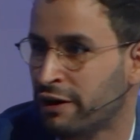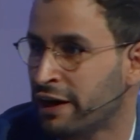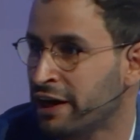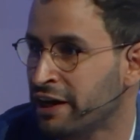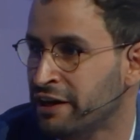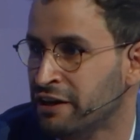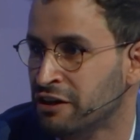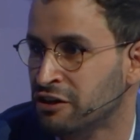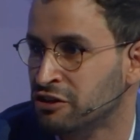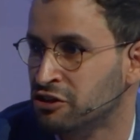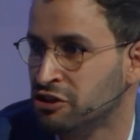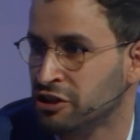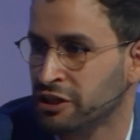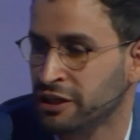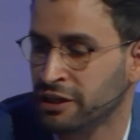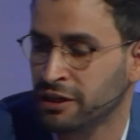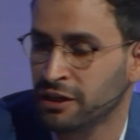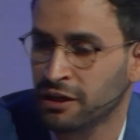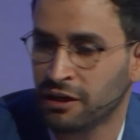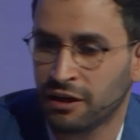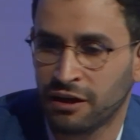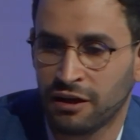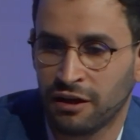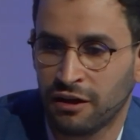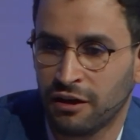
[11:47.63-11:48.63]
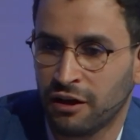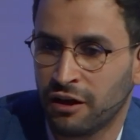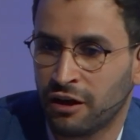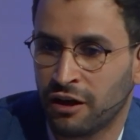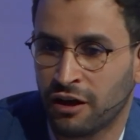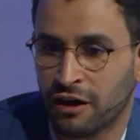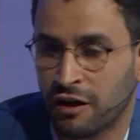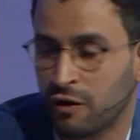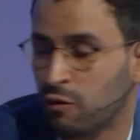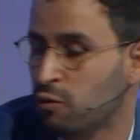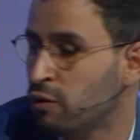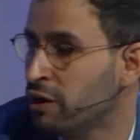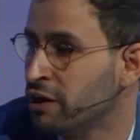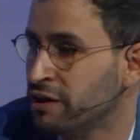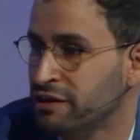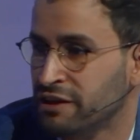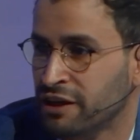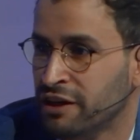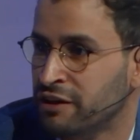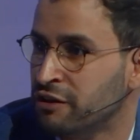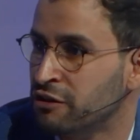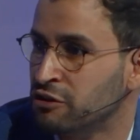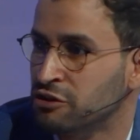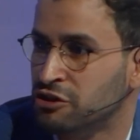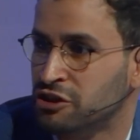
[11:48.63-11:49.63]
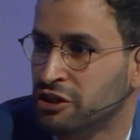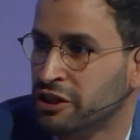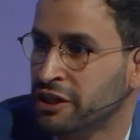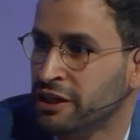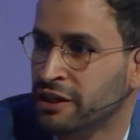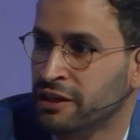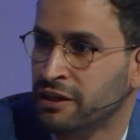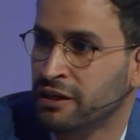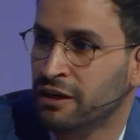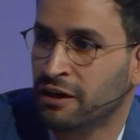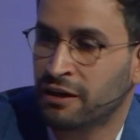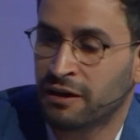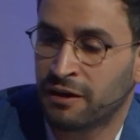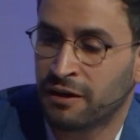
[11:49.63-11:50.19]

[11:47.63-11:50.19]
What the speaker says: energy, wind energy,